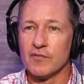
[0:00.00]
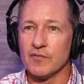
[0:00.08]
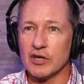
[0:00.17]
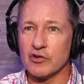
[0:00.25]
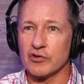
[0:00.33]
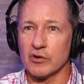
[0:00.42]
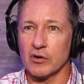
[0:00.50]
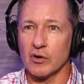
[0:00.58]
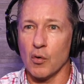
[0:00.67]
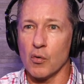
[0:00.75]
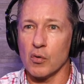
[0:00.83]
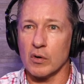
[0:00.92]

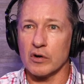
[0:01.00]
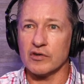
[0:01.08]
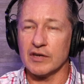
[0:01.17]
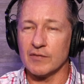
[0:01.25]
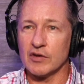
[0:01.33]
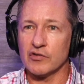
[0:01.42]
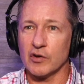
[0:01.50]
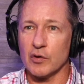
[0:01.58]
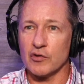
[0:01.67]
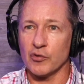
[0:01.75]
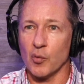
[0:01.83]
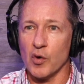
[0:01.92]
feature or TV
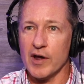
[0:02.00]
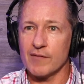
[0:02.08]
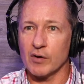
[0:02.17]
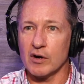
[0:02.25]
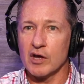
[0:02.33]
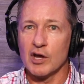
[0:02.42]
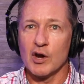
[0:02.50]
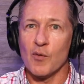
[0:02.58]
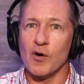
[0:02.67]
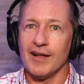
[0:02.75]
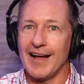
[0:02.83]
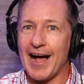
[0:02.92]
series or whatever,
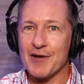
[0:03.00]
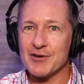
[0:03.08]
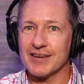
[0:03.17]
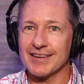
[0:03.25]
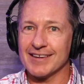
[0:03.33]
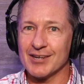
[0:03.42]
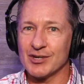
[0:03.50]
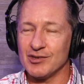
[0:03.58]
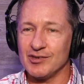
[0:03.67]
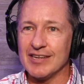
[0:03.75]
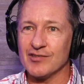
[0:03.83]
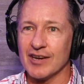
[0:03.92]
well, how are you going to
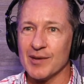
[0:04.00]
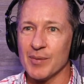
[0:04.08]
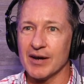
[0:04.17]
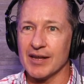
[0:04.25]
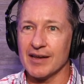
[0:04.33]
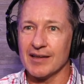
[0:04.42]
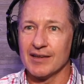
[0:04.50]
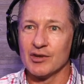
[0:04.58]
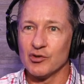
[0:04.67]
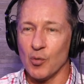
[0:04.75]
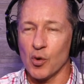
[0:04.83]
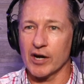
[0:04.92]
teach anybody
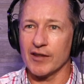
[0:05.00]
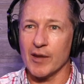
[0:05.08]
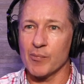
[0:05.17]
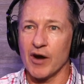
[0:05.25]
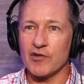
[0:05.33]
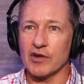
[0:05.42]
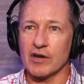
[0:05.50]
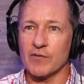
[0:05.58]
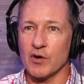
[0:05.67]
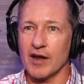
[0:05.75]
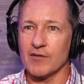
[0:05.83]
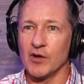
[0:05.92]
to work on that project if
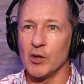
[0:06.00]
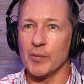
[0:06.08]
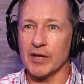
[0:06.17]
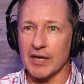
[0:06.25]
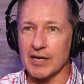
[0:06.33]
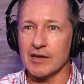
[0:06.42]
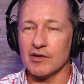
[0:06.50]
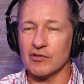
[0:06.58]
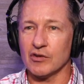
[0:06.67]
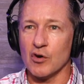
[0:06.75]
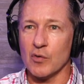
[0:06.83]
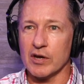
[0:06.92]
you're not developing indies
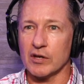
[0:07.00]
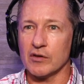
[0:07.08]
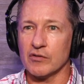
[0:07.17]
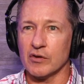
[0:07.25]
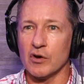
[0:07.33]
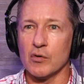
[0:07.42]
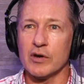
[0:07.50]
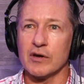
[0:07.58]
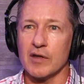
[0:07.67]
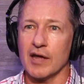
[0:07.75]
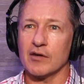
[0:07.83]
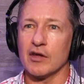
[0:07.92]
to go
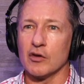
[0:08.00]
into that?